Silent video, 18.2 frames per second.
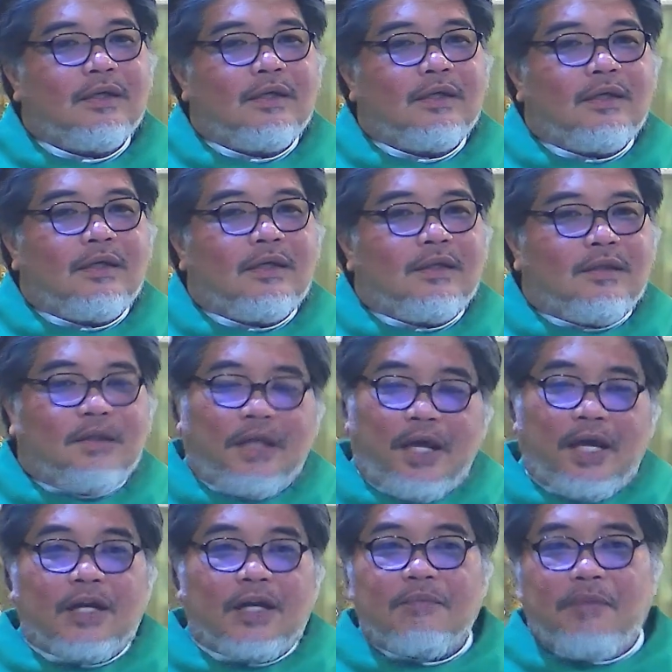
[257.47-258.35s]

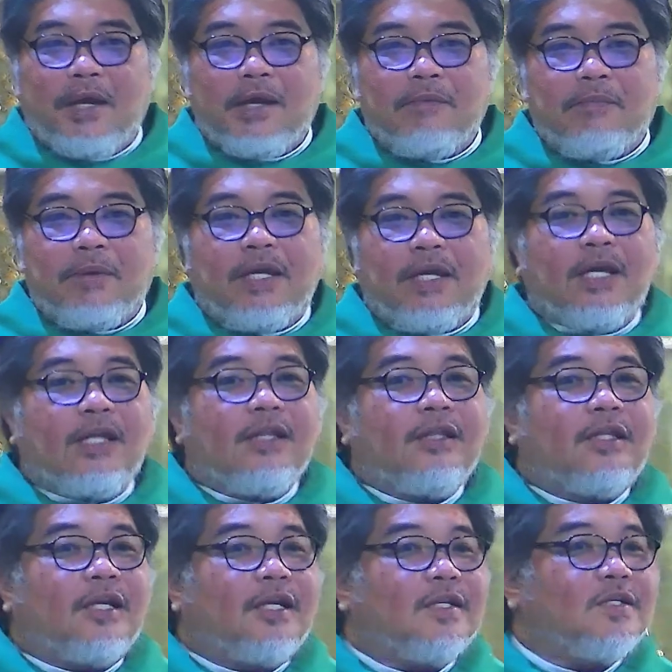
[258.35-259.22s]
There may be
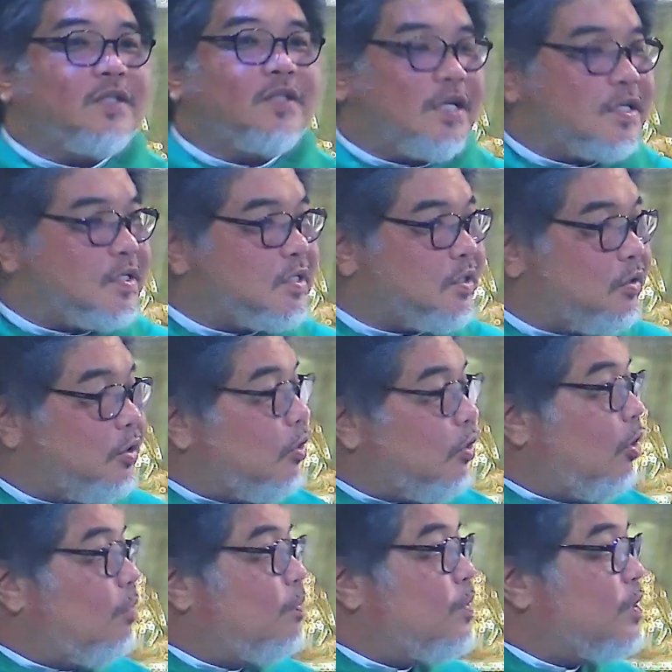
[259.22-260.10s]
hindrances or
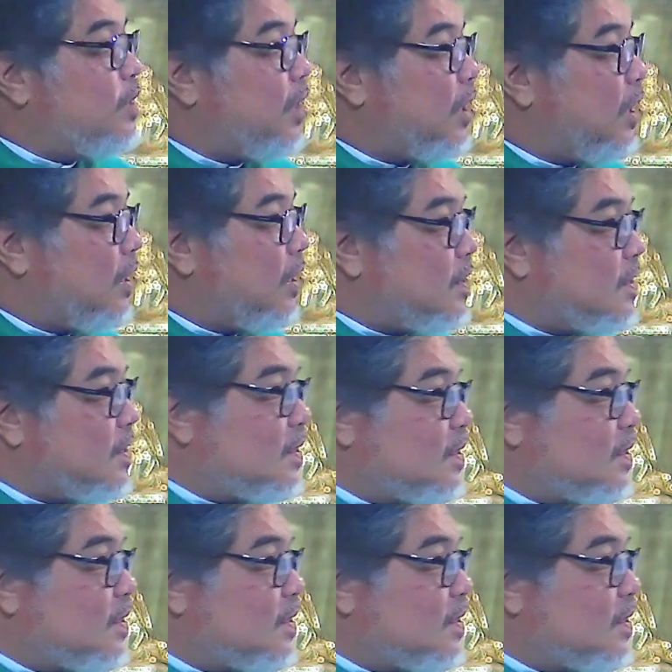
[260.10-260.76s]
obstacles.